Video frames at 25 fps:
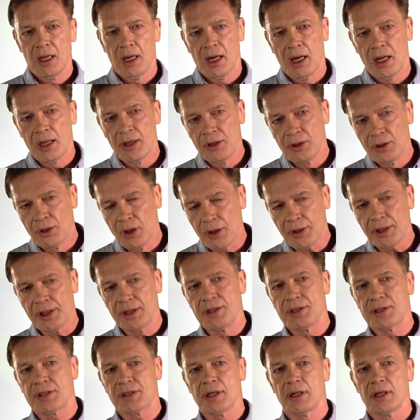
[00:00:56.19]
and not
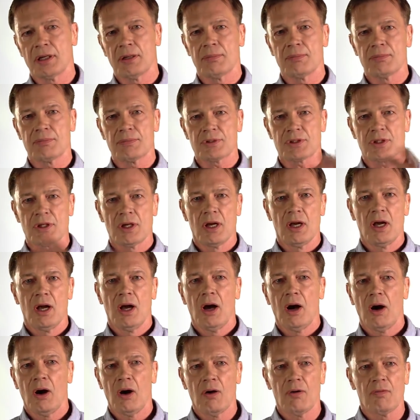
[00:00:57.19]
in terms
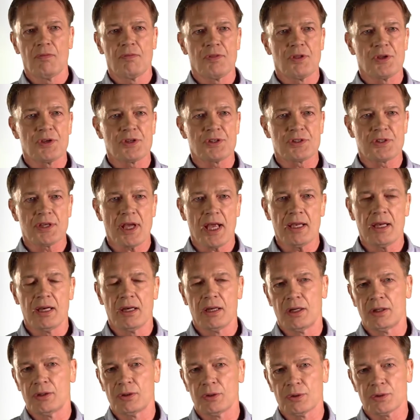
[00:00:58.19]
of the
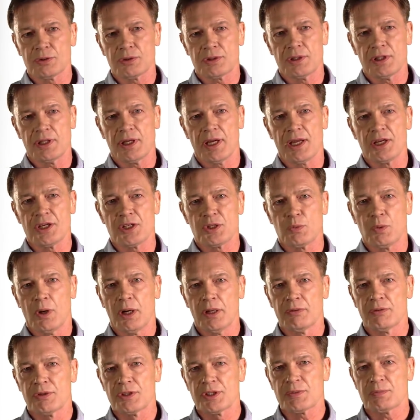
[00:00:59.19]
cellular or
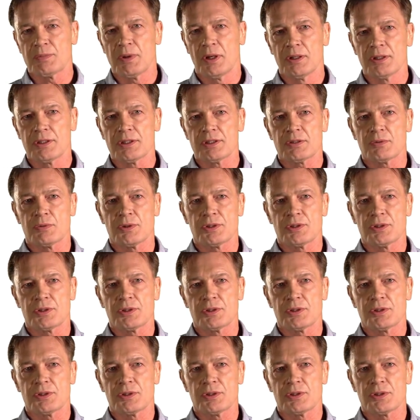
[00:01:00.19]
Th1 response,